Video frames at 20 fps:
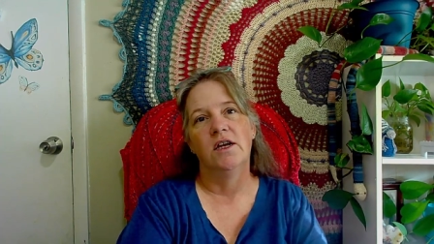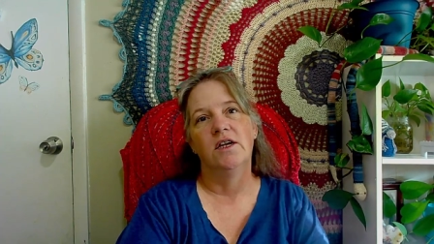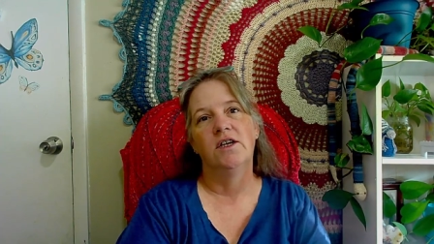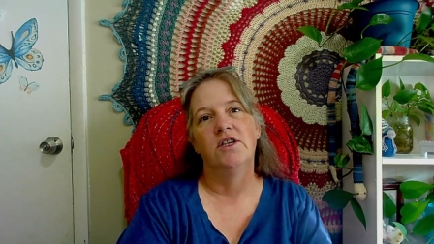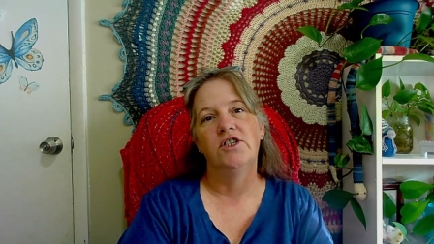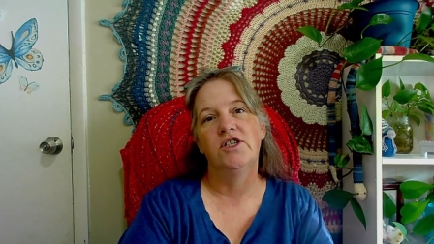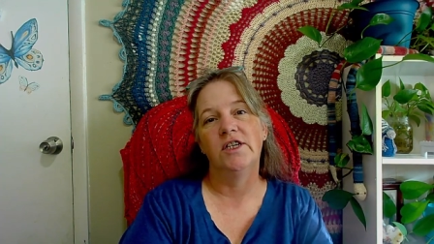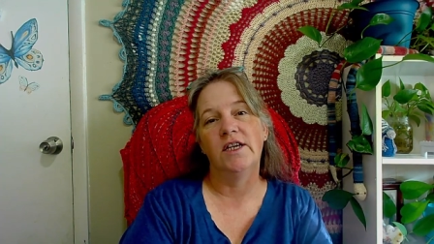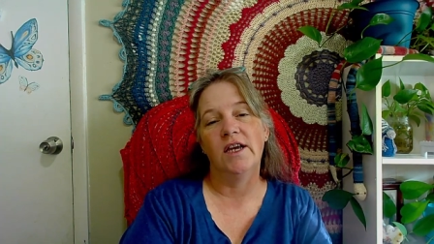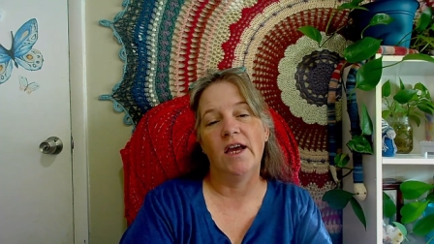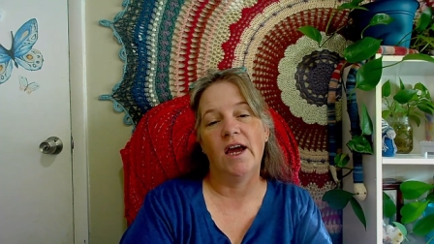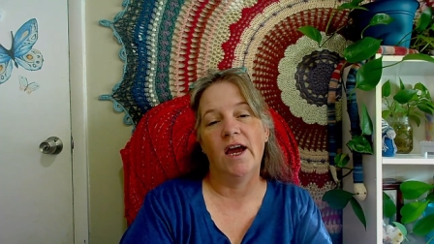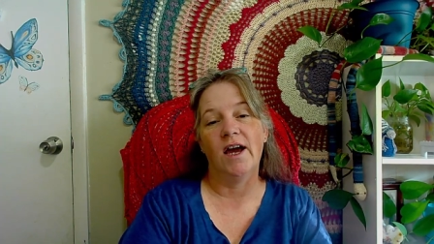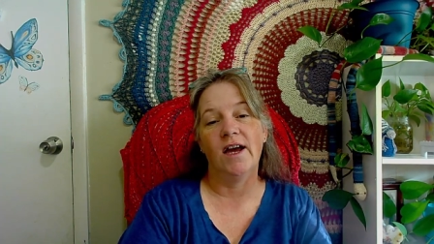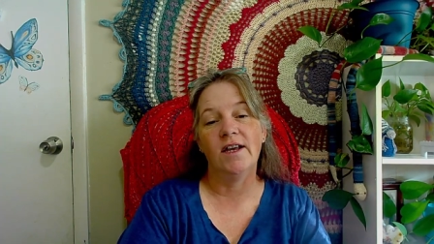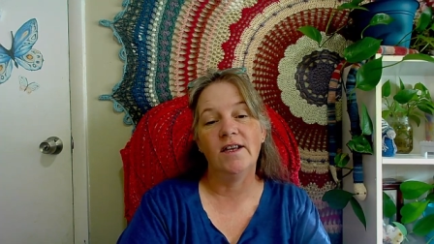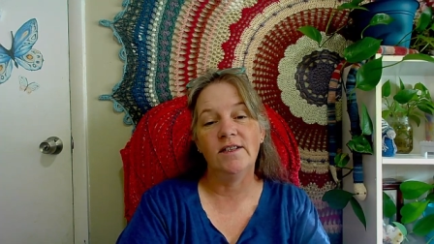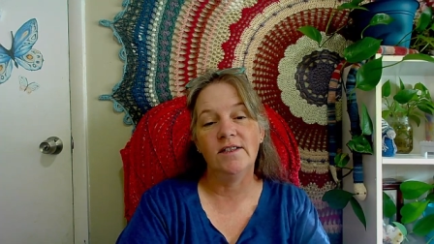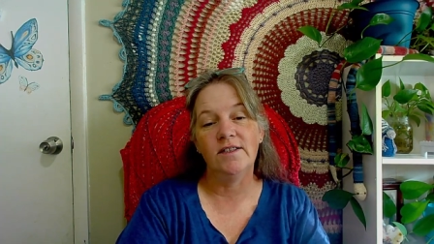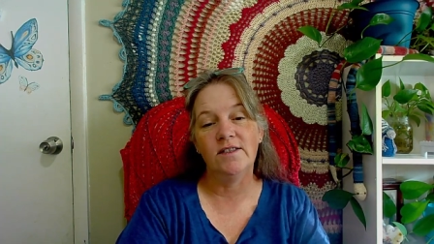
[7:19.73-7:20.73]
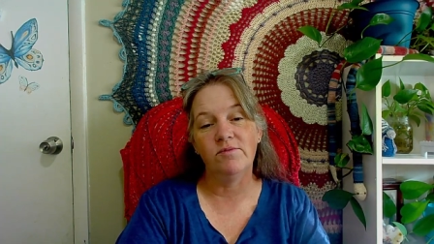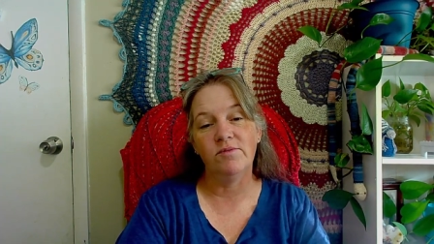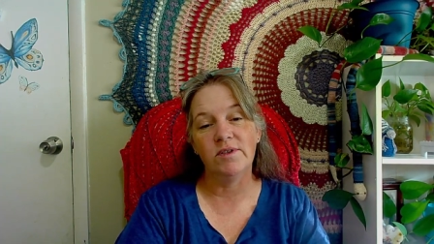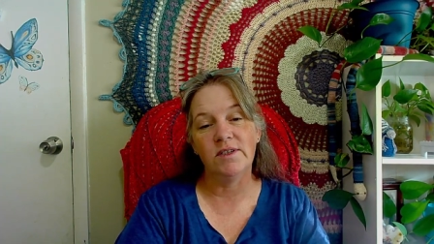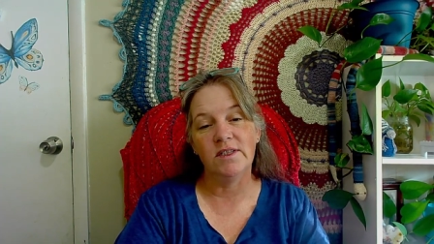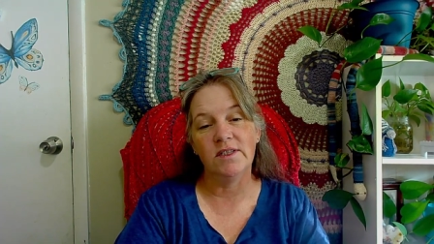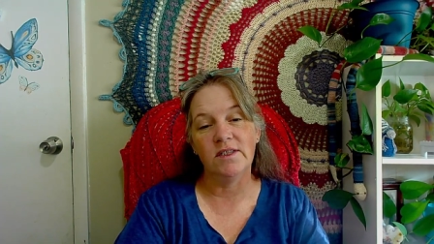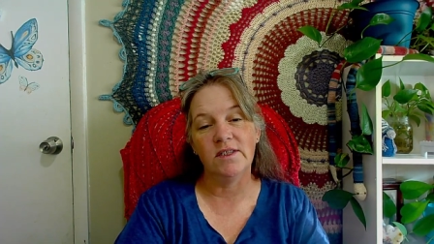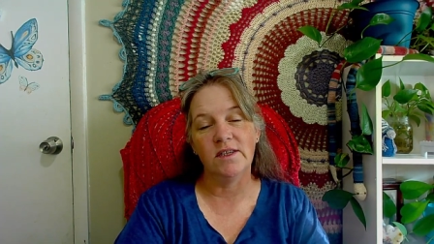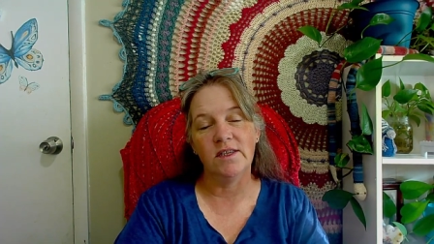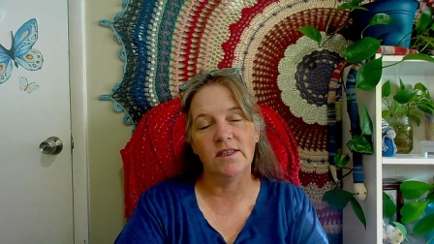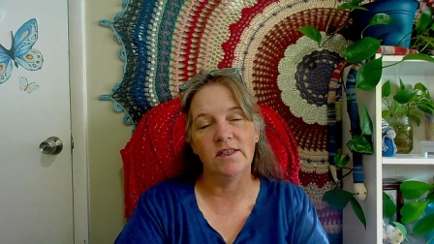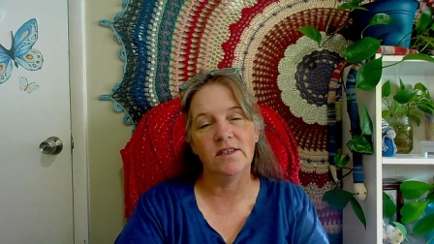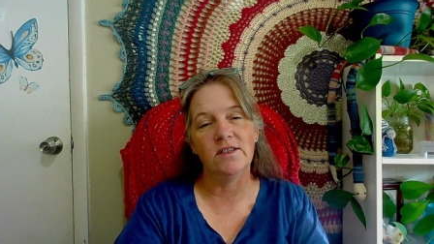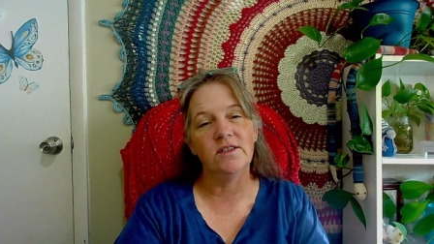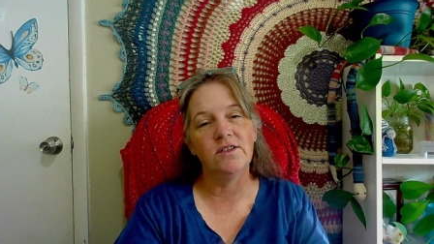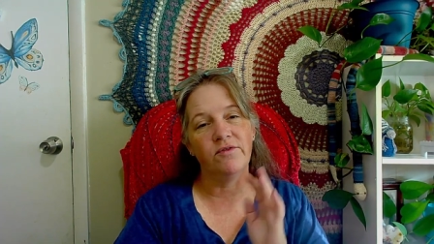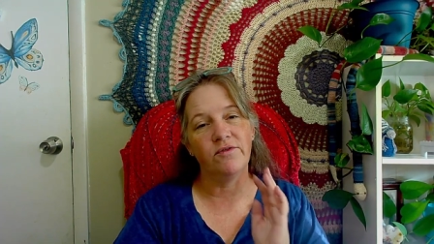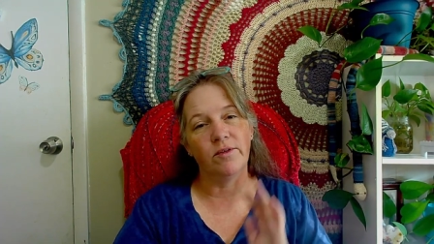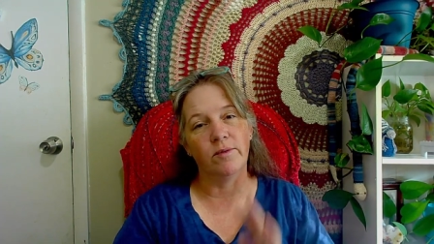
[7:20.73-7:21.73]
She has recently,
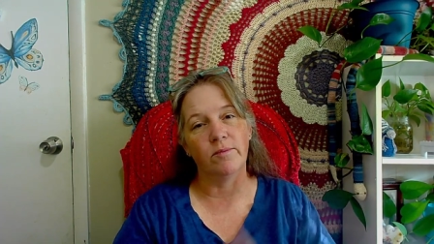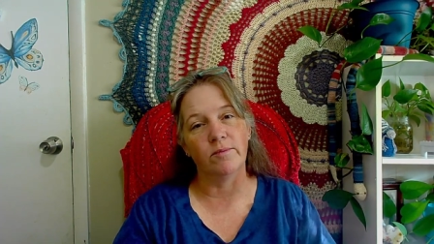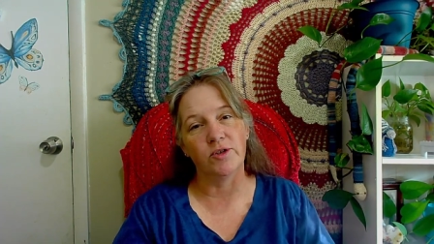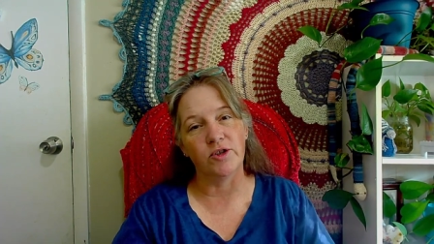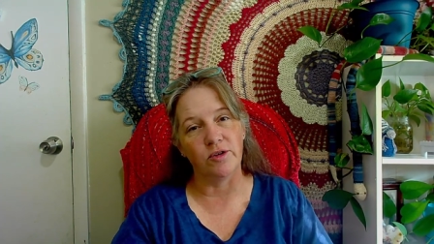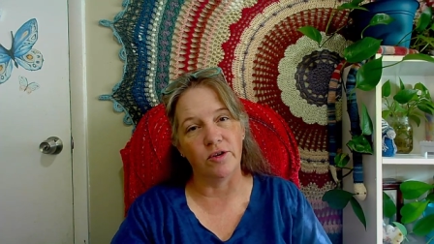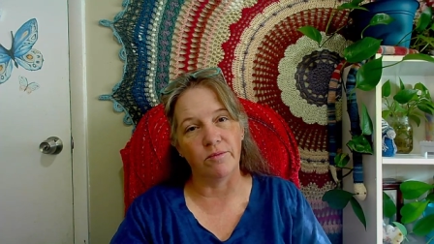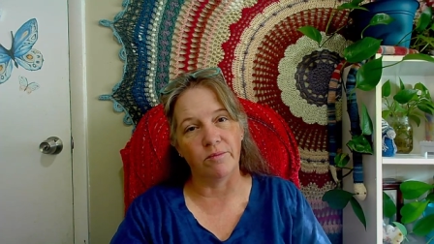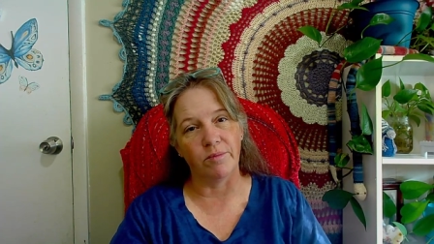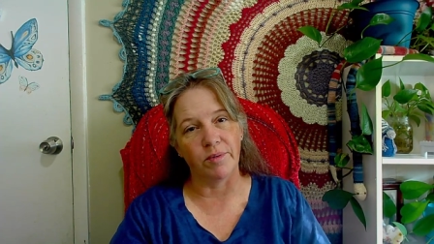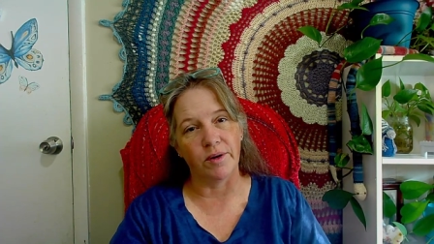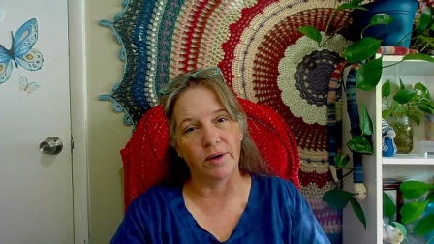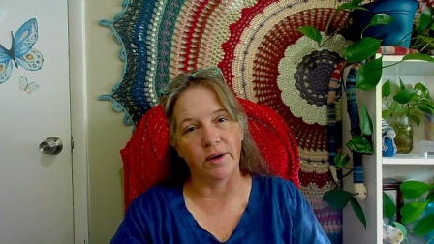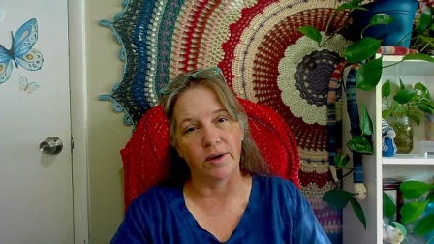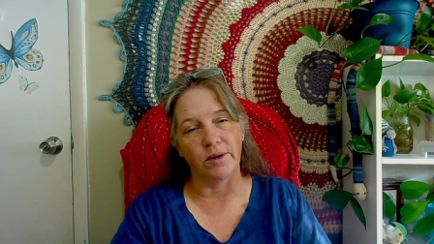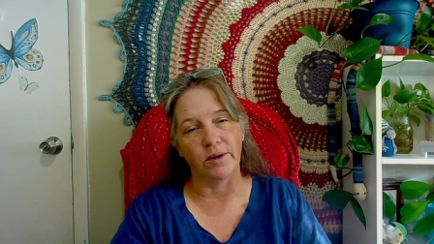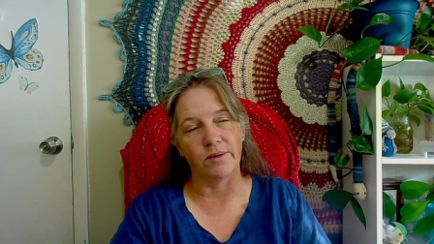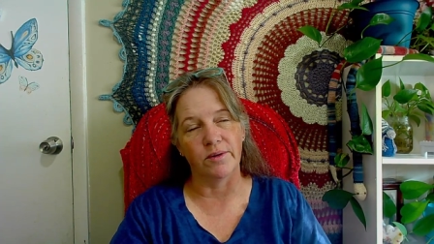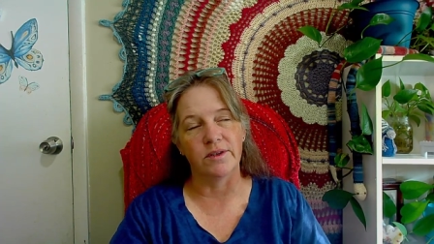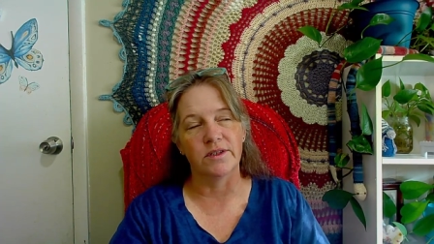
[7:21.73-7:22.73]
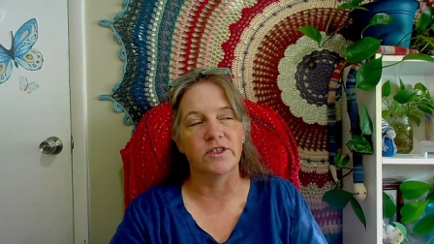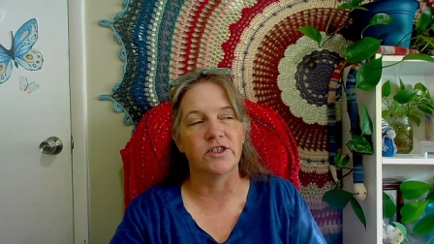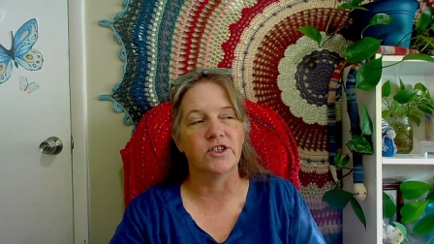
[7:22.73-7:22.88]
this is from Juniper and Oakes,